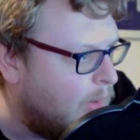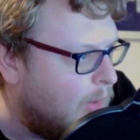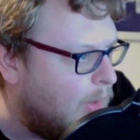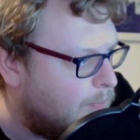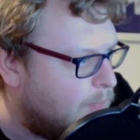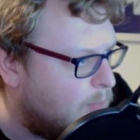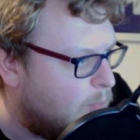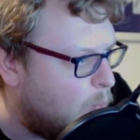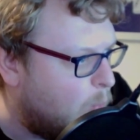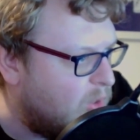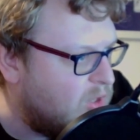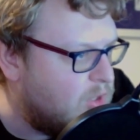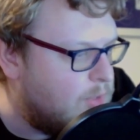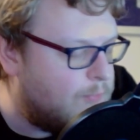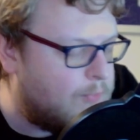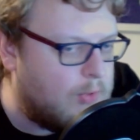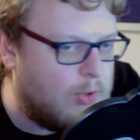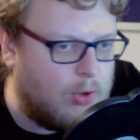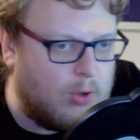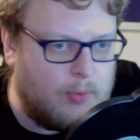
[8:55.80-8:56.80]
When
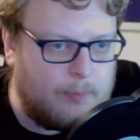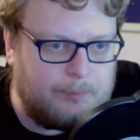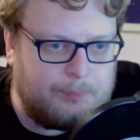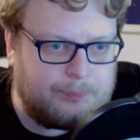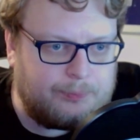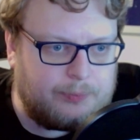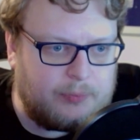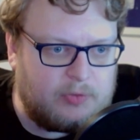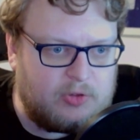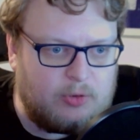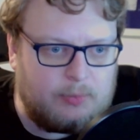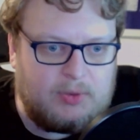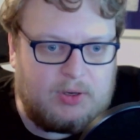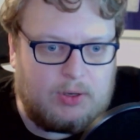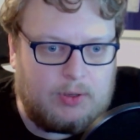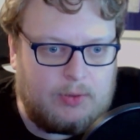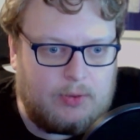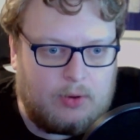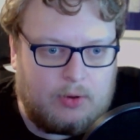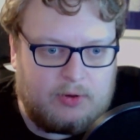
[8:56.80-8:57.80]
you've got something
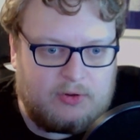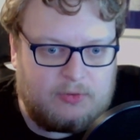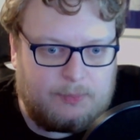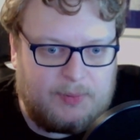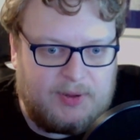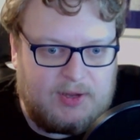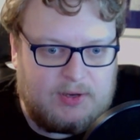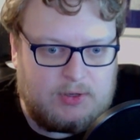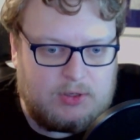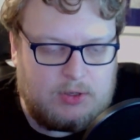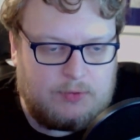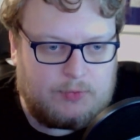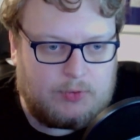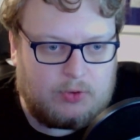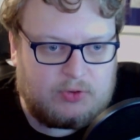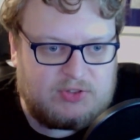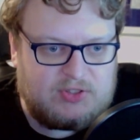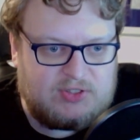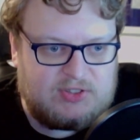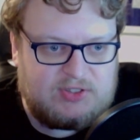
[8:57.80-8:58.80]
like the high speed and you've
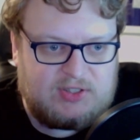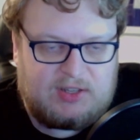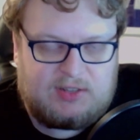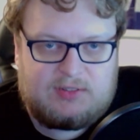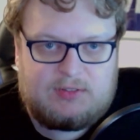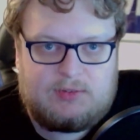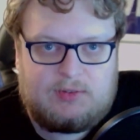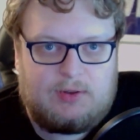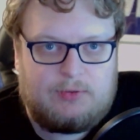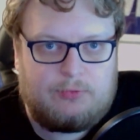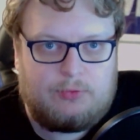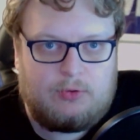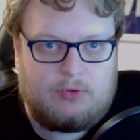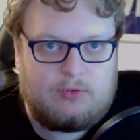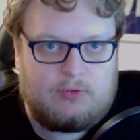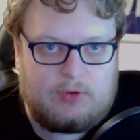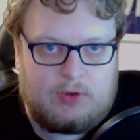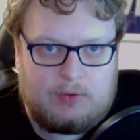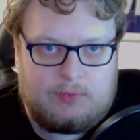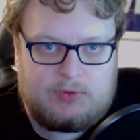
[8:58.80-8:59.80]
got 6 different
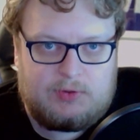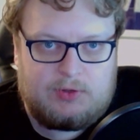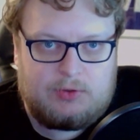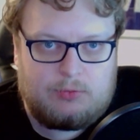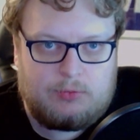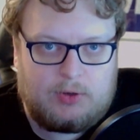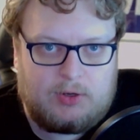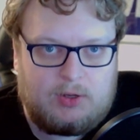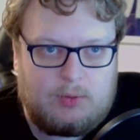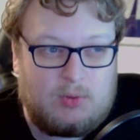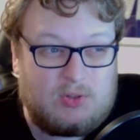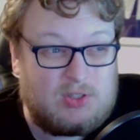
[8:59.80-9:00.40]
services running,